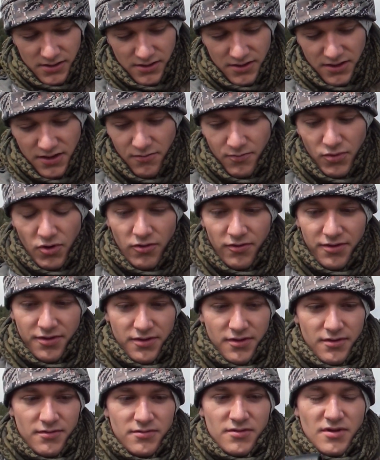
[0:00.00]
They're
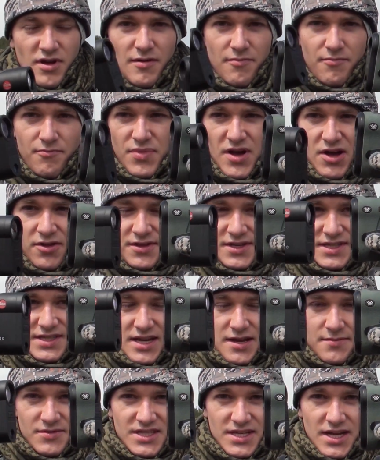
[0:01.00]
both about the
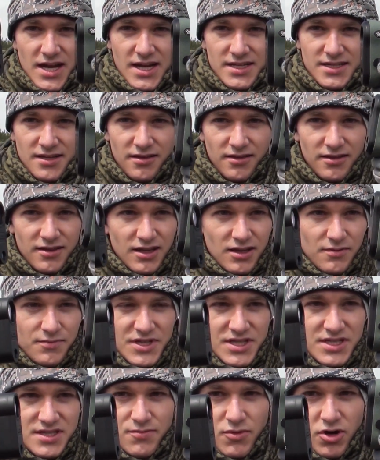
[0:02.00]
same size, a little
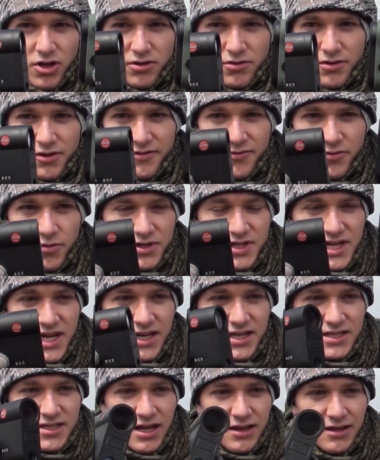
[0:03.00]
bit smaller on the
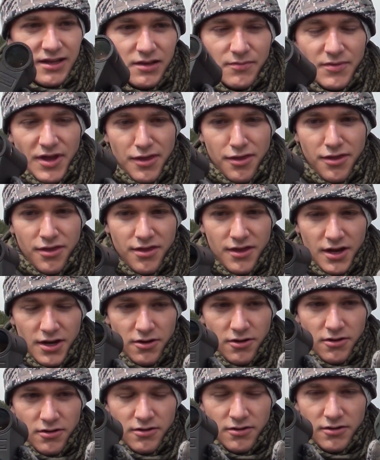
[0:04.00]
Vortex, a little bit
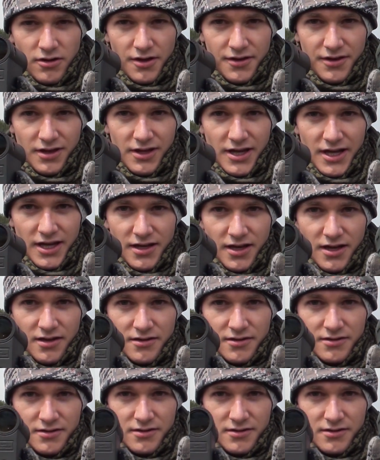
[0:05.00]
thinner on the Leica.